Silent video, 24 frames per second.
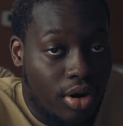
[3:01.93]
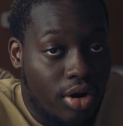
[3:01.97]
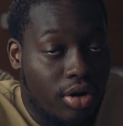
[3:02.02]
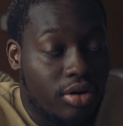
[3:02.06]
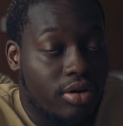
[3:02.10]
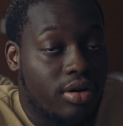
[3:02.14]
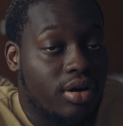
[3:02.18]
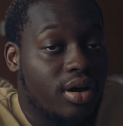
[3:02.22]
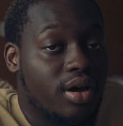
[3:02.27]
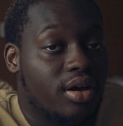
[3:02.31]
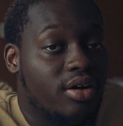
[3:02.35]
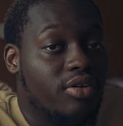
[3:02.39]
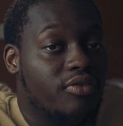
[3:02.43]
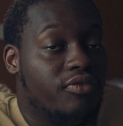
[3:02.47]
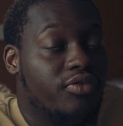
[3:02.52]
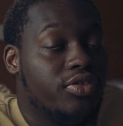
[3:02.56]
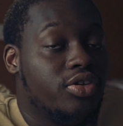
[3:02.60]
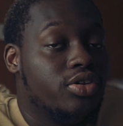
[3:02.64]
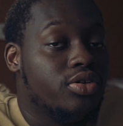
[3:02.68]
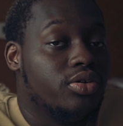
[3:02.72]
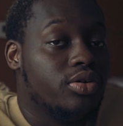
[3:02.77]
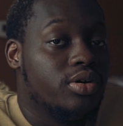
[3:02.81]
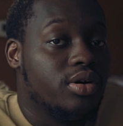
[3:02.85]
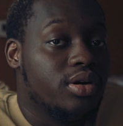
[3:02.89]
part of
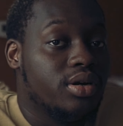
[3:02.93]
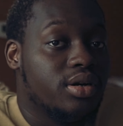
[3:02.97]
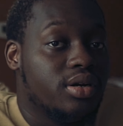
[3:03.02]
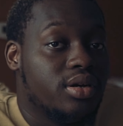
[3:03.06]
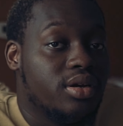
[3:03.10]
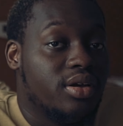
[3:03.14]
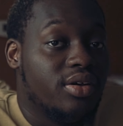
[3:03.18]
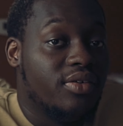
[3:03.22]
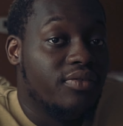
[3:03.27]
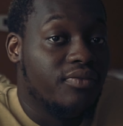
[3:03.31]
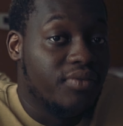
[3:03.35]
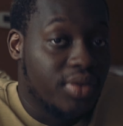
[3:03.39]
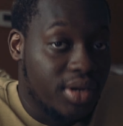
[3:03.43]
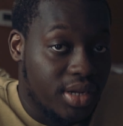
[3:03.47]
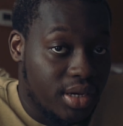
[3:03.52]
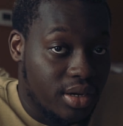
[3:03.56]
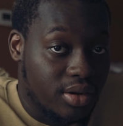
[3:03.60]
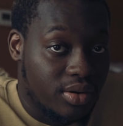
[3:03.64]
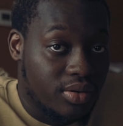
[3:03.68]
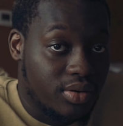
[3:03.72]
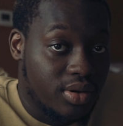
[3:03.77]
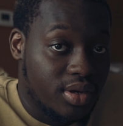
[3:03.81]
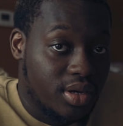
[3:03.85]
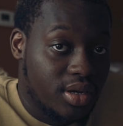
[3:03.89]
your
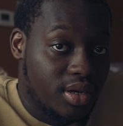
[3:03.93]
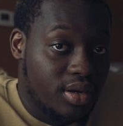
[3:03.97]
video.